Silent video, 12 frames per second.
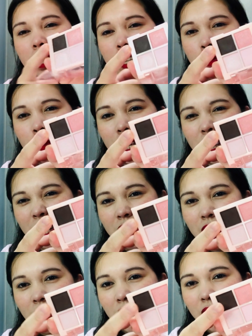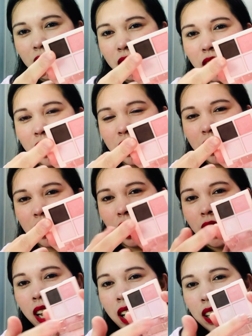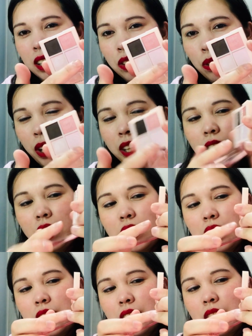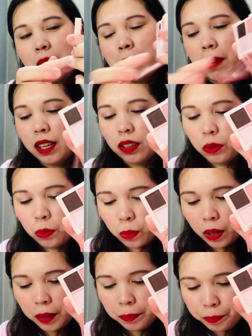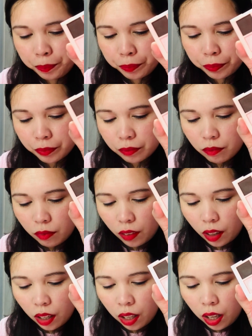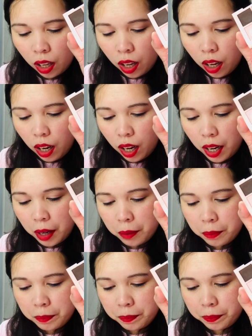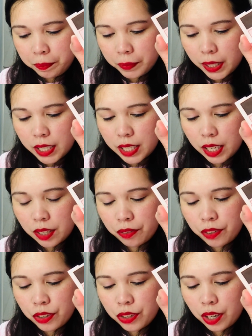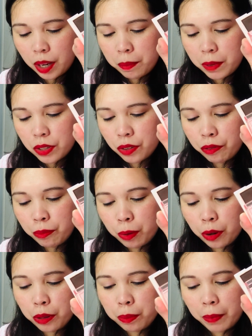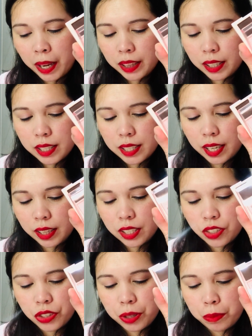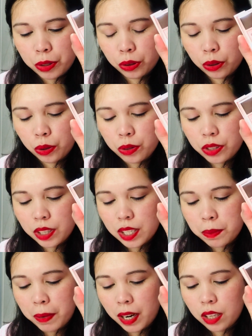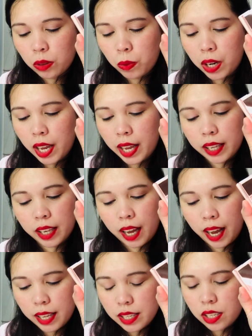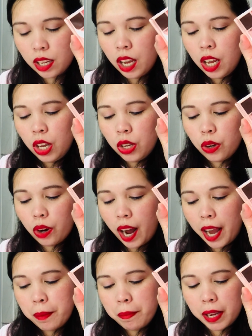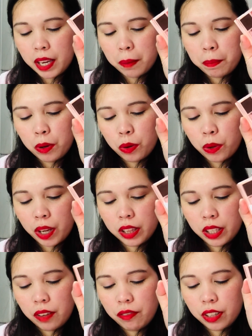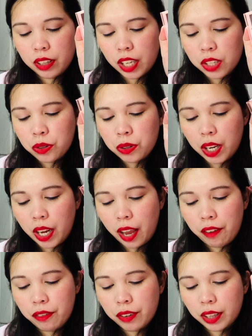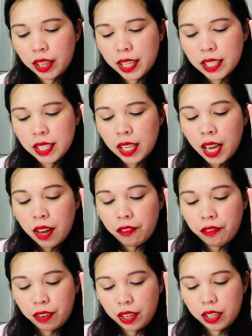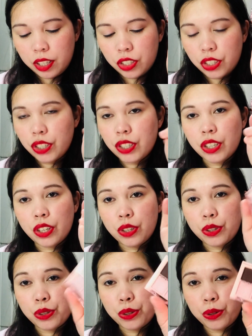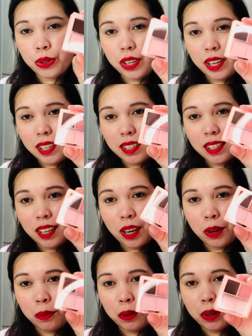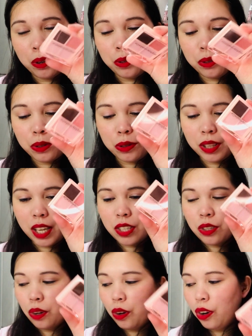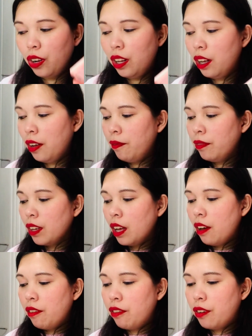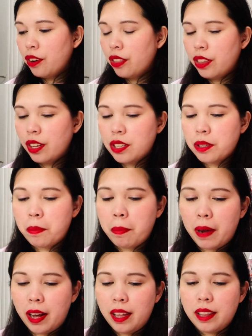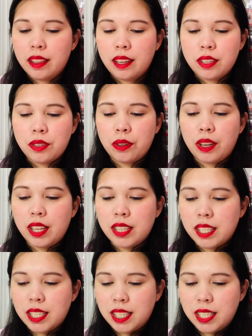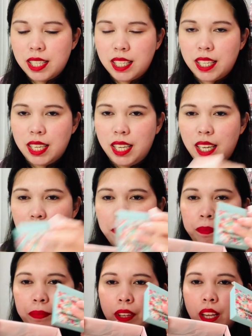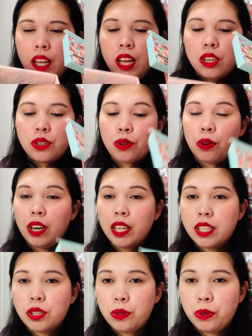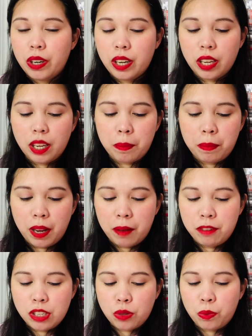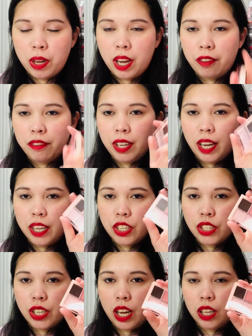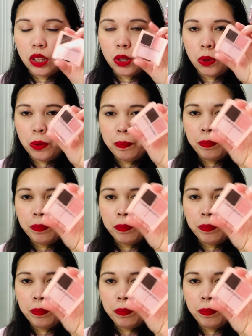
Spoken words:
this one, it has glitter inside. So I think this is the matte one. It says, featuring a mix of both matte and satin shimmer tones, this palette will enhance your eye makeup look and give a natural, effortless finish. So yes, here we go. So that's all for this month, as you can see. So let's do a recap, lovelies. We have the eyeshadow